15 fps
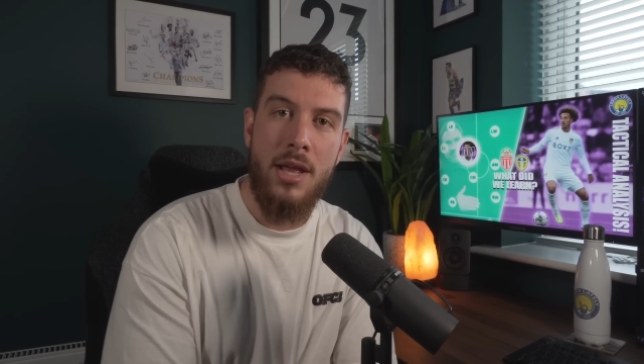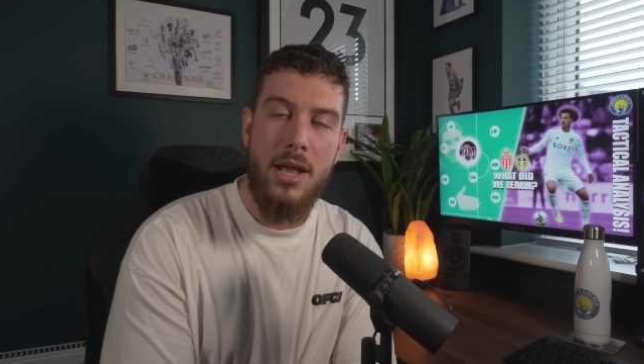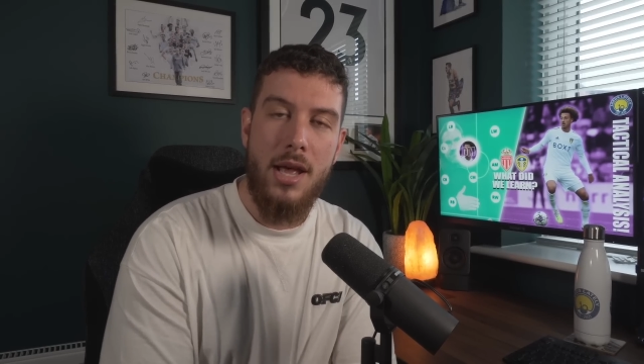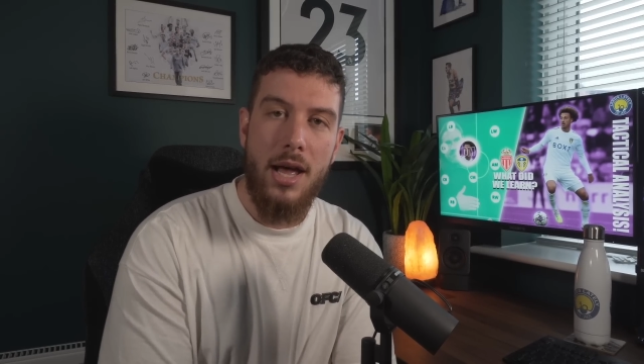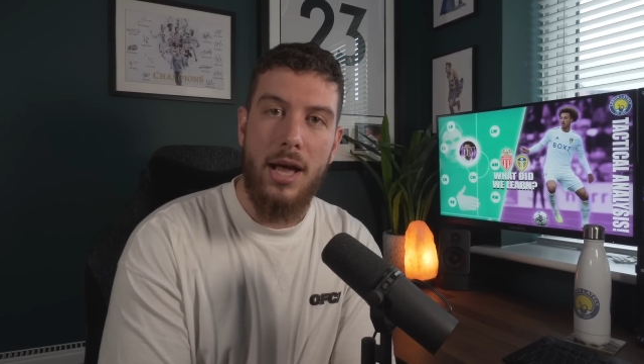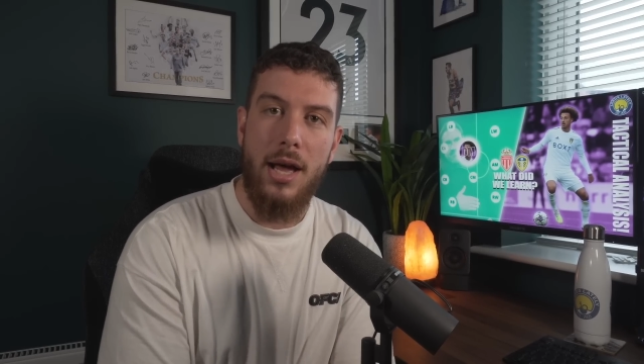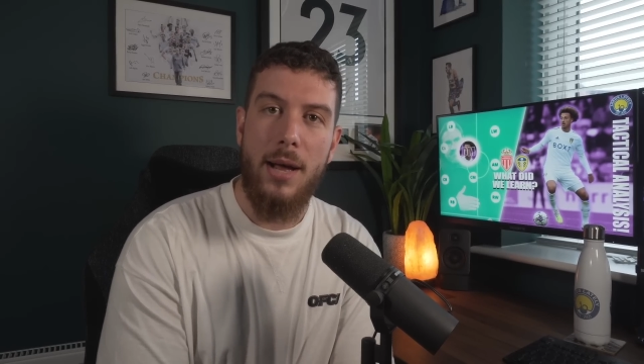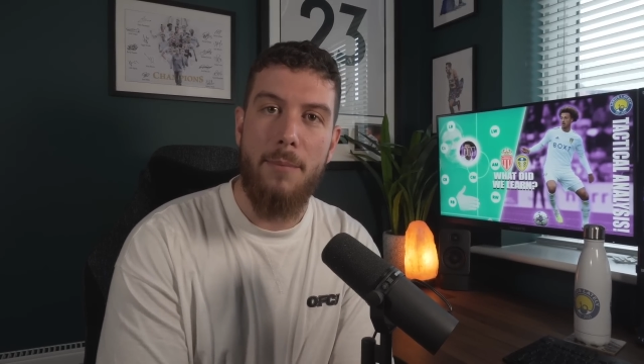
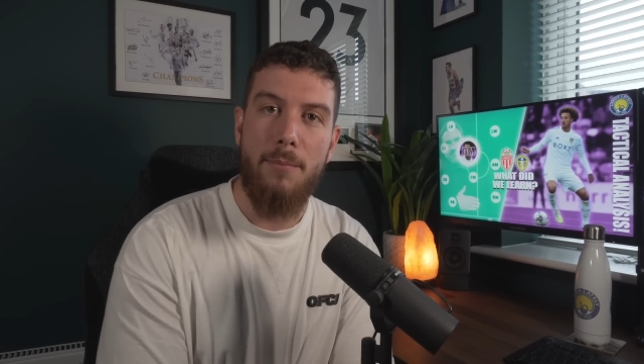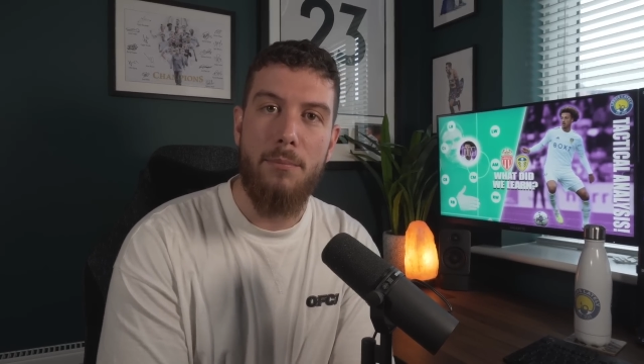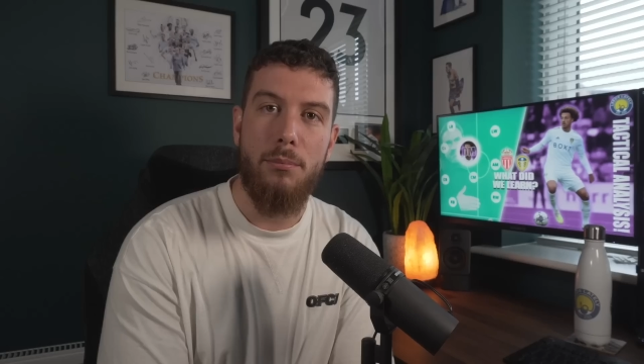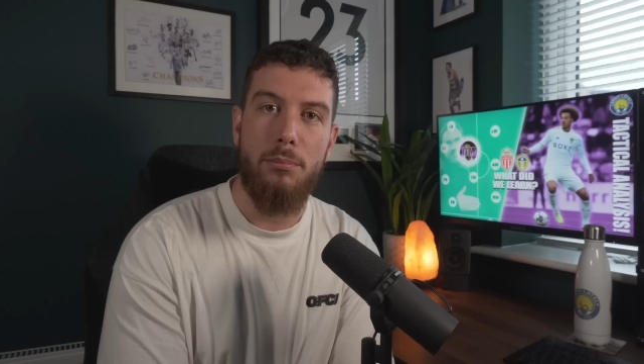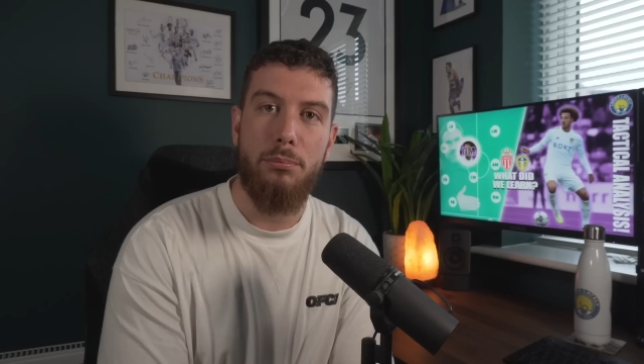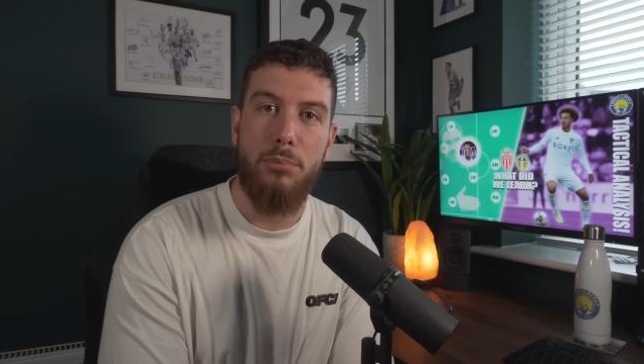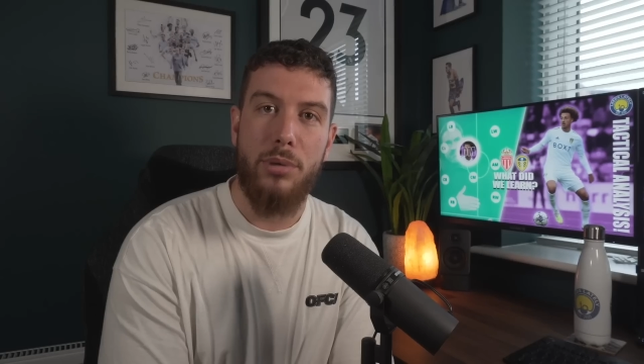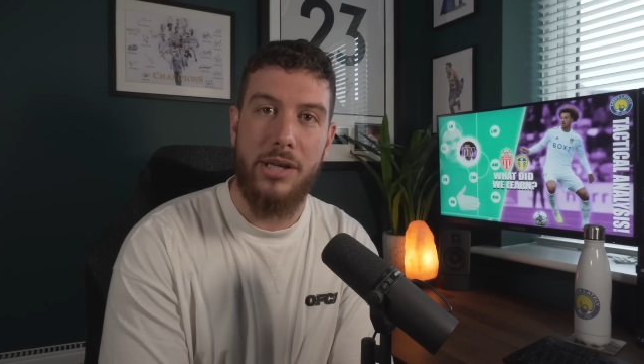
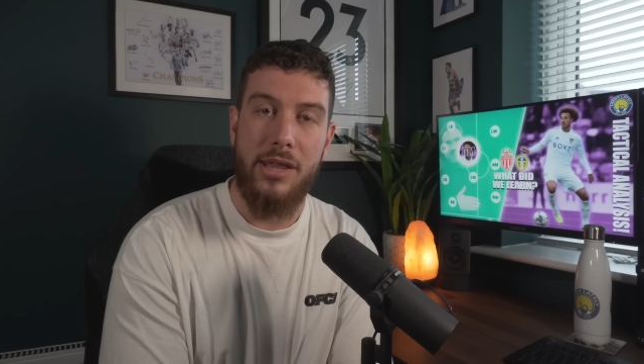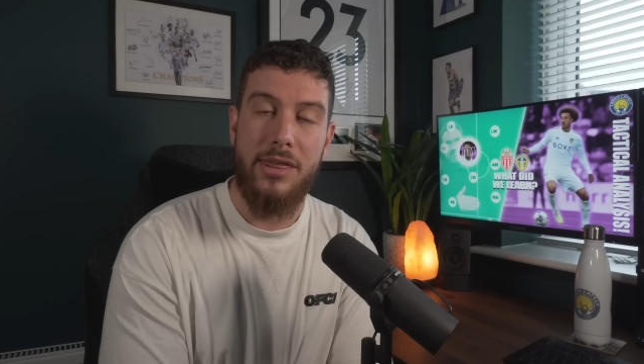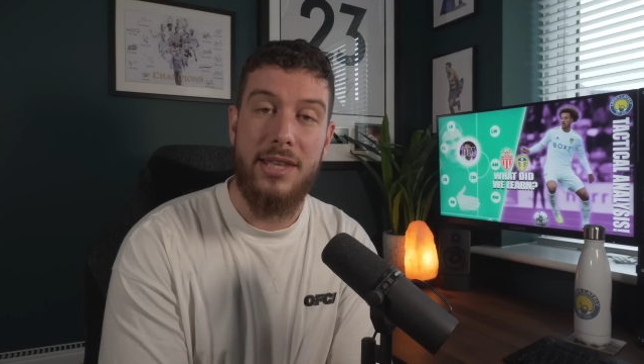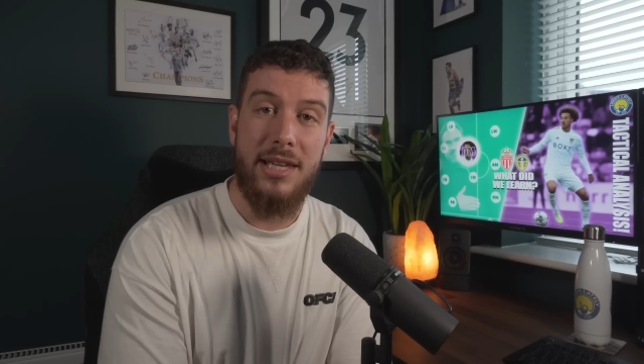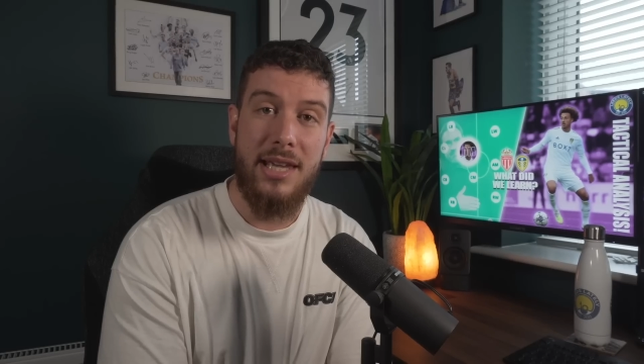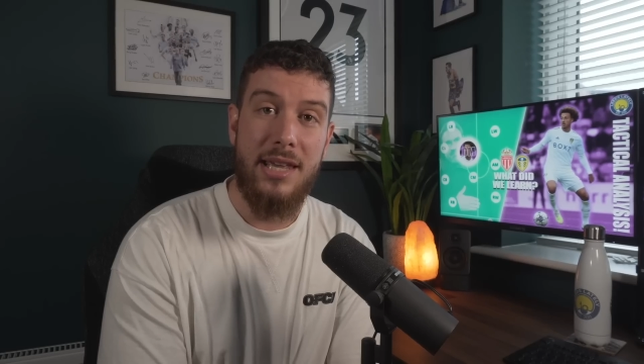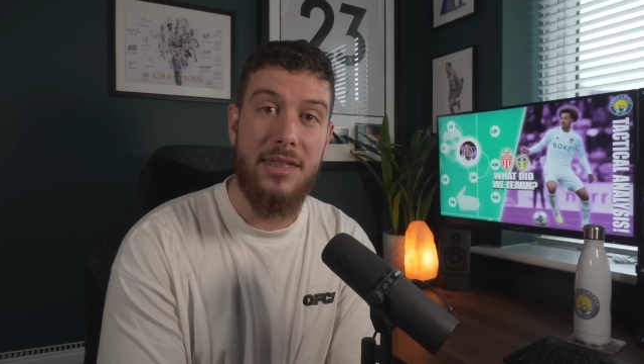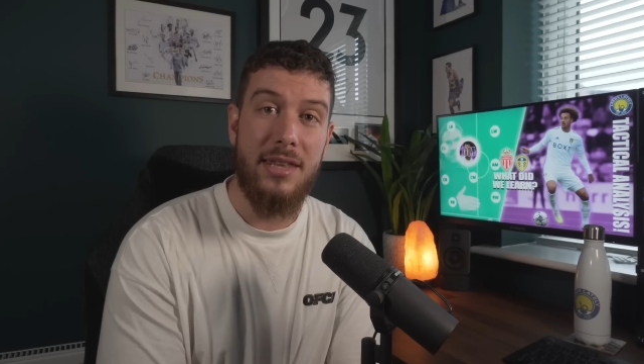But I
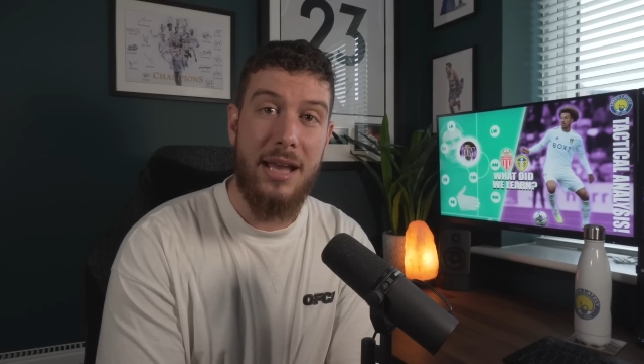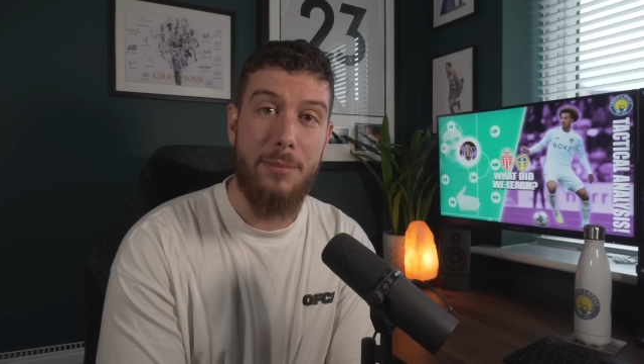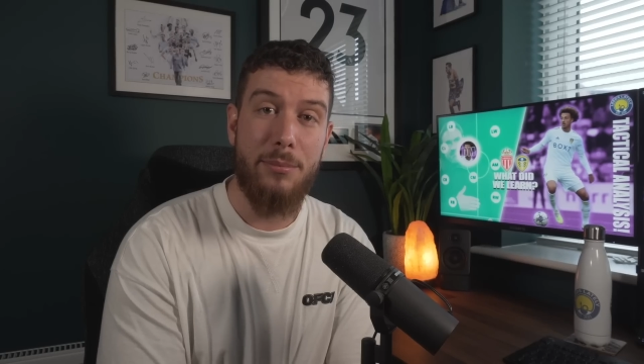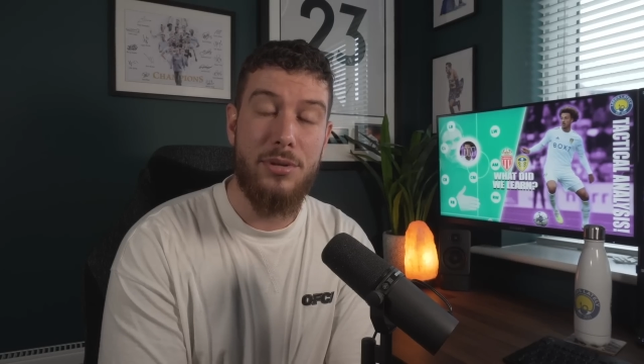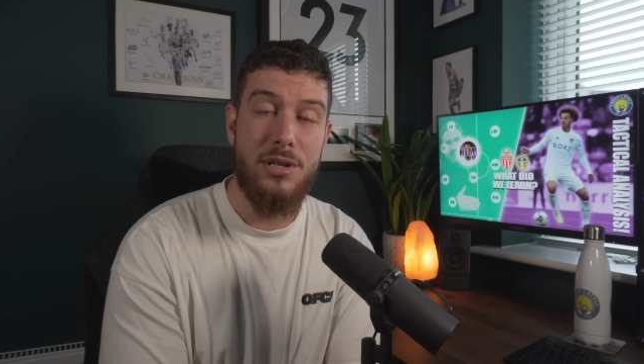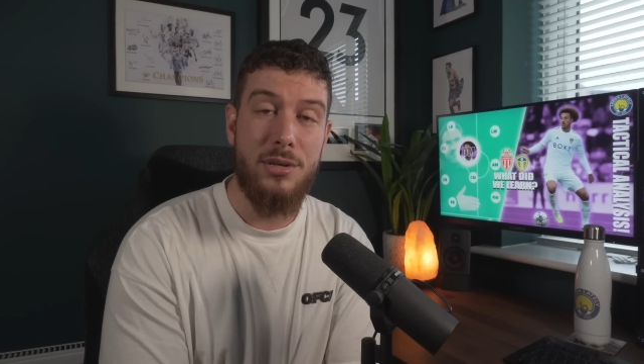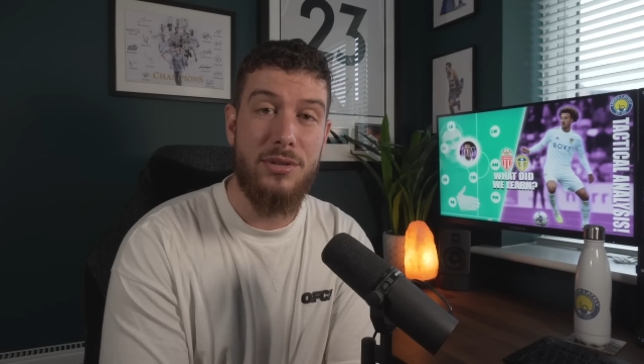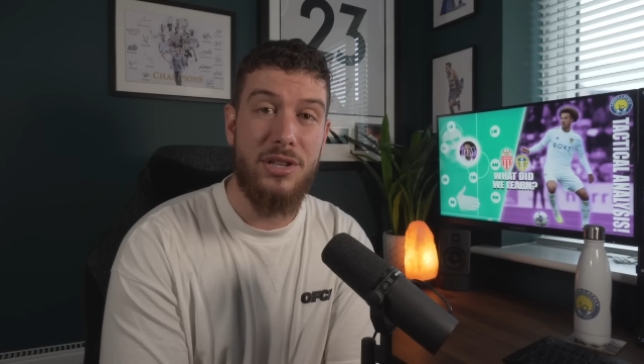think Ethan
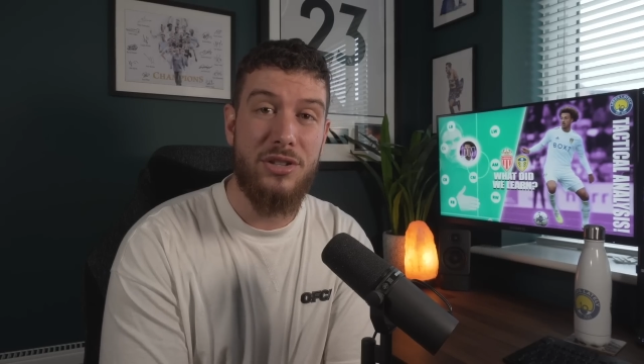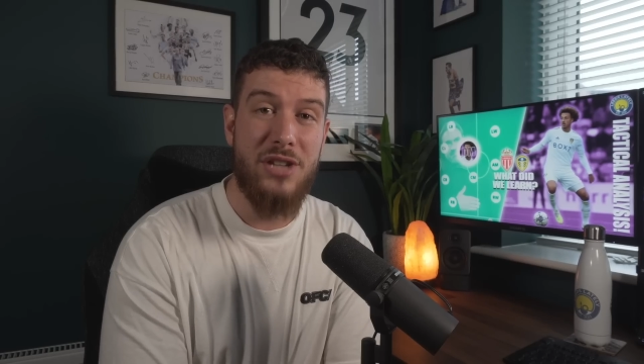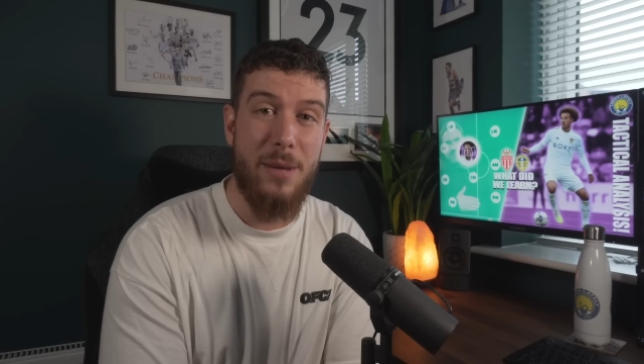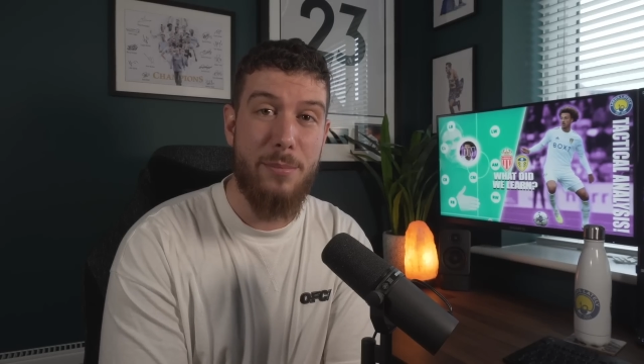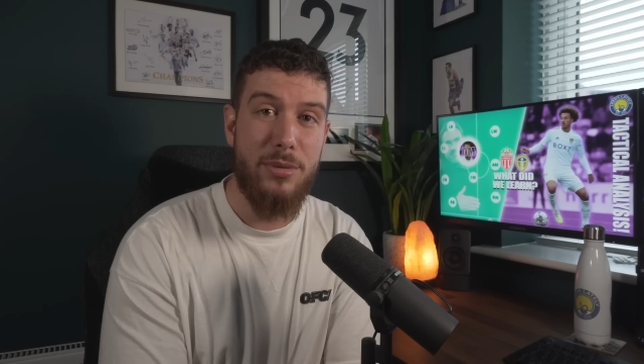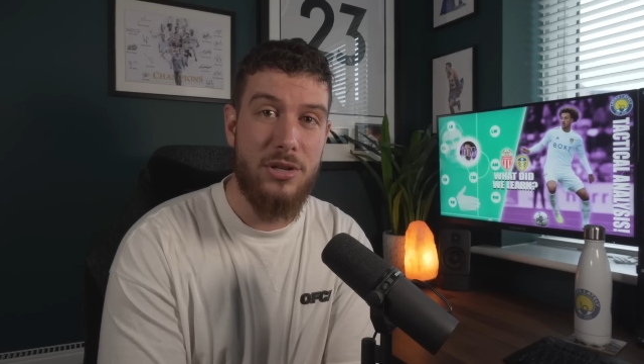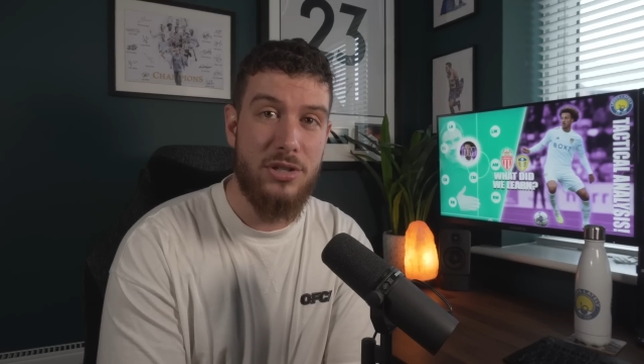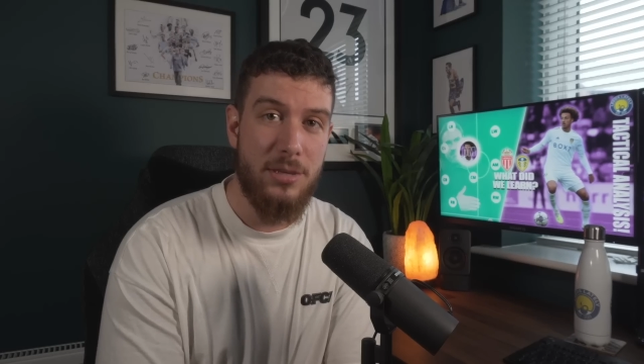Ampadu in the
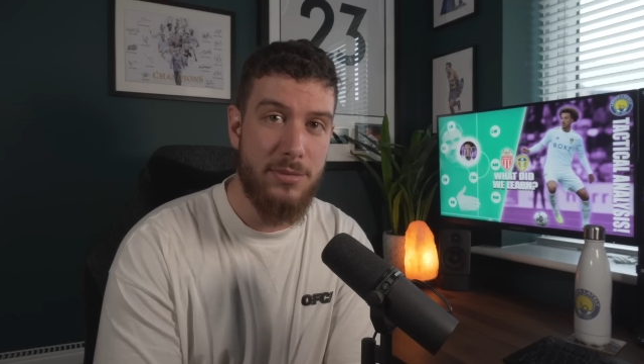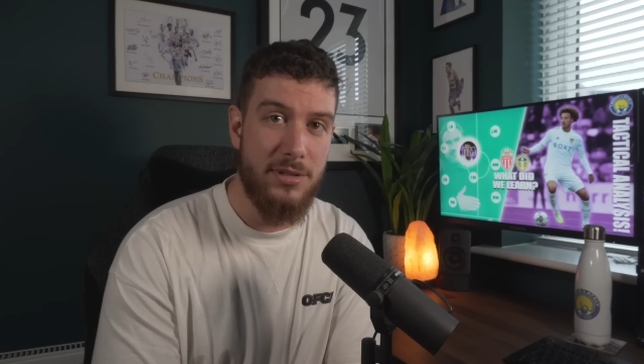Championship